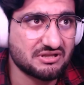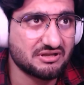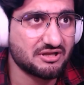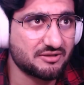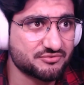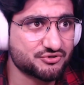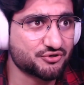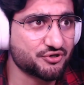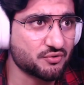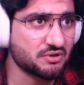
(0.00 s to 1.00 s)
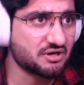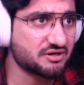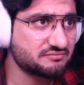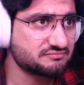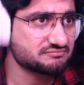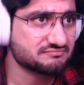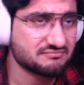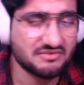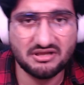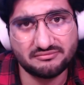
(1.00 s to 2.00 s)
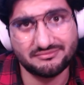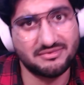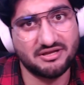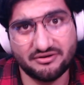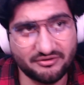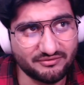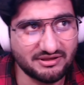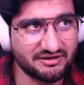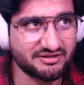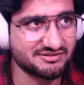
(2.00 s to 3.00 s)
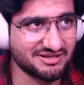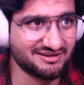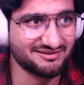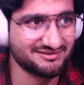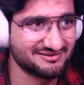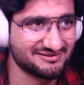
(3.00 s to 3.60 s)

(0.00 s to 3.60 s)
I'm sure you are. I don't know who that is. The